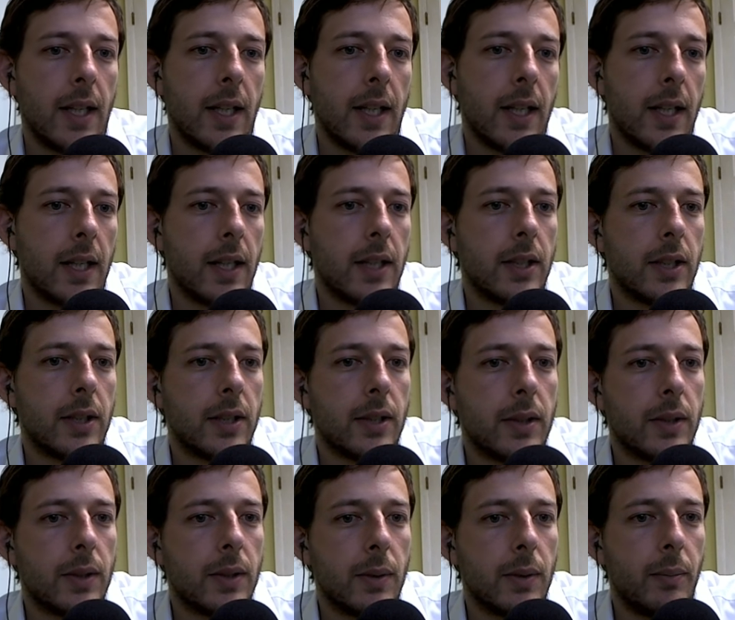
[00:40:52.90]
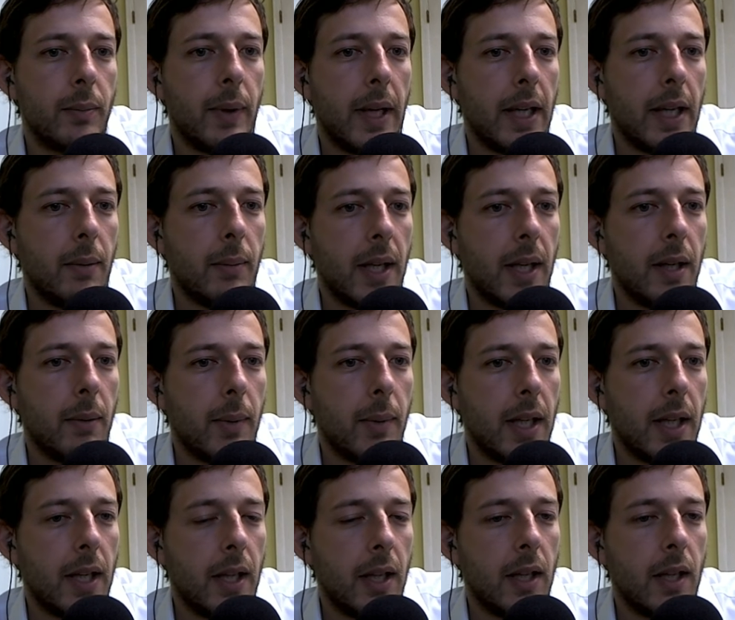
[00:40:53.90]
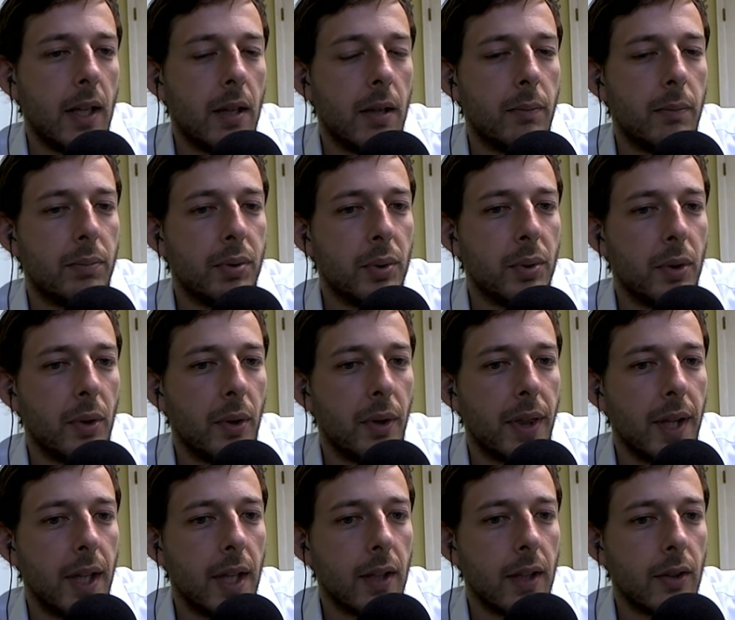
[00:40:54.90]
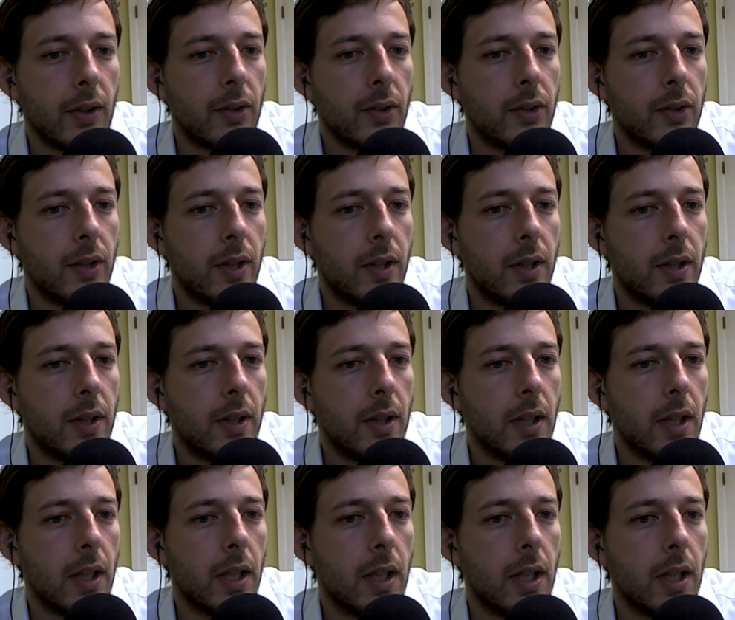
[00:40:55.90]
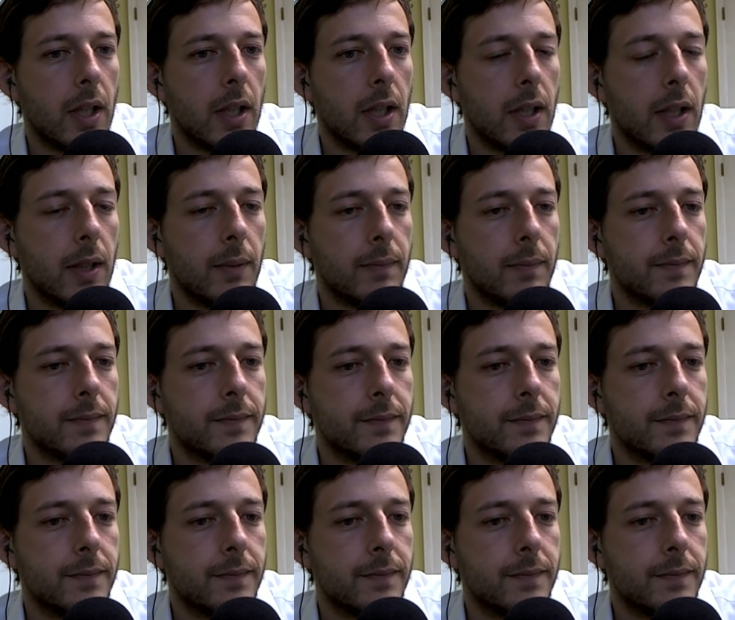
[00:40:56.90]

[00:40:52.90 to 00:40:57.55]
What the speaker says: oh, many, many, many brutal things. b6